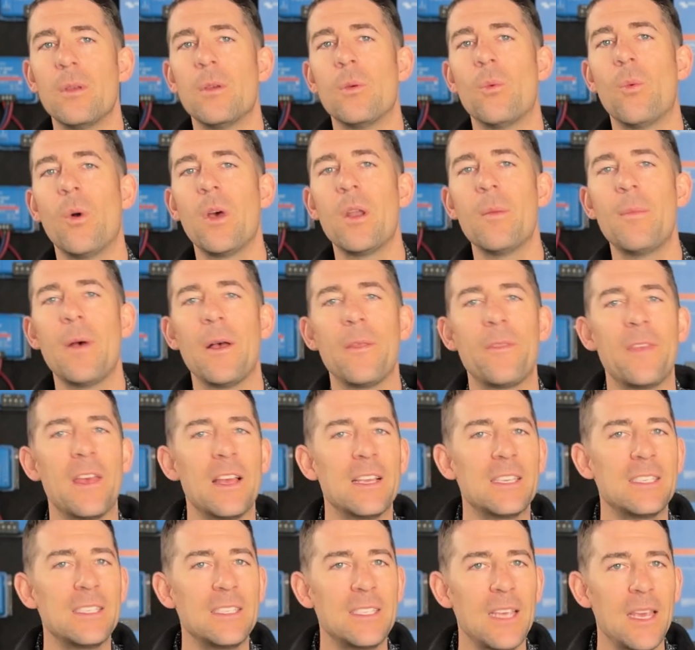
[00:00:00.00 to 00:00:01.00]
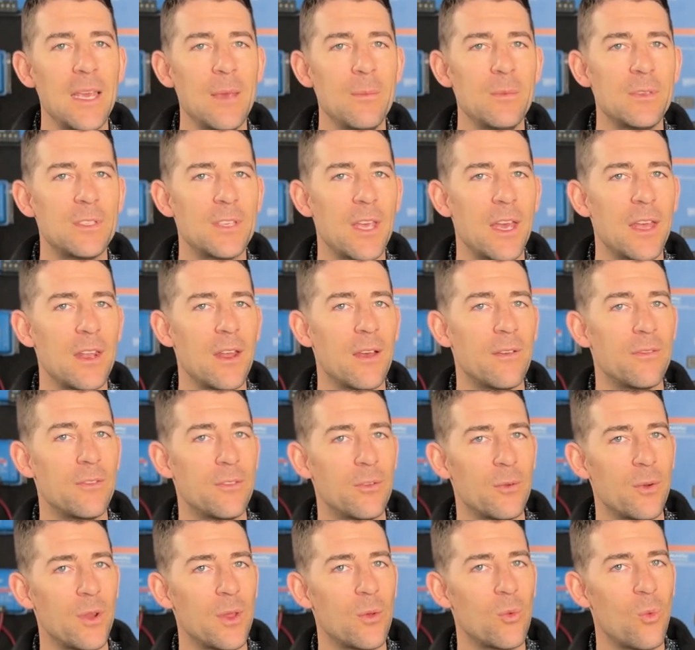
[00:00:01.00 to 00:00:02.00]
What about that same set of
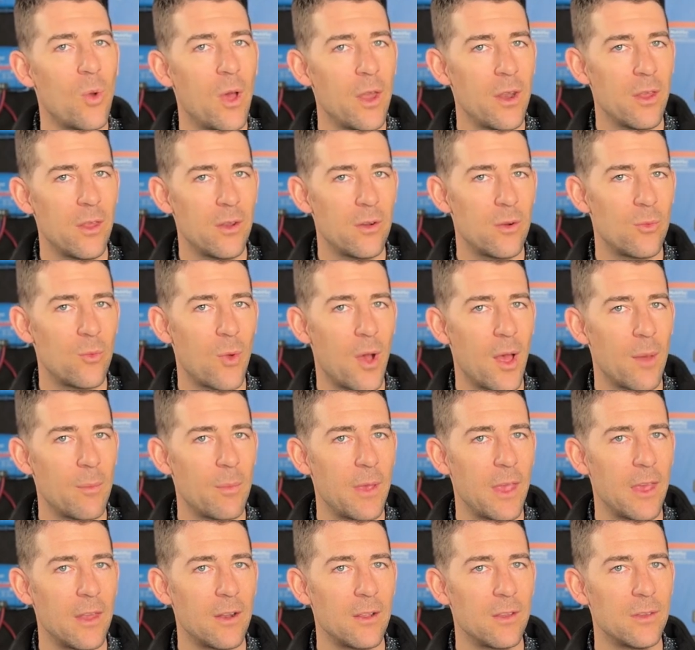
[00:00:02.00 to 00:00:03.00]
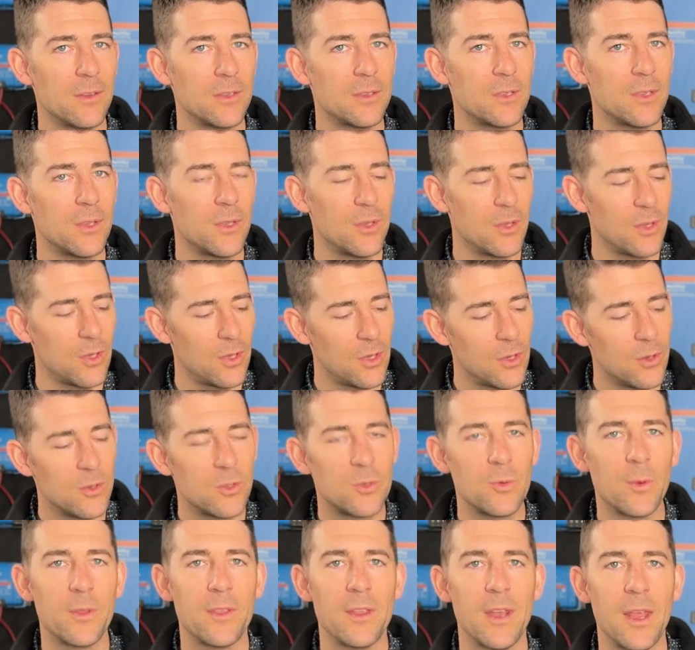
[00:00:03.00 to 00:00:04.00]
3 100-watt panels
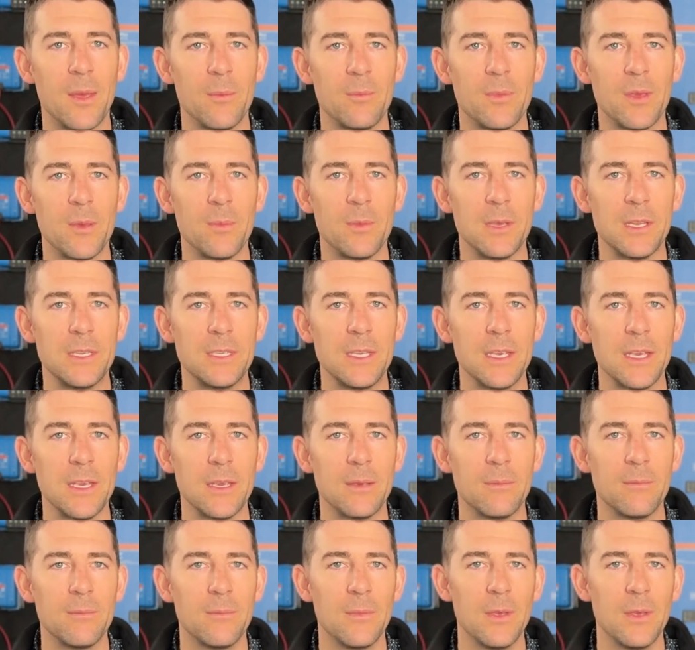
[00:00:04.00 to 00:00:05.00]
used with an MPPT?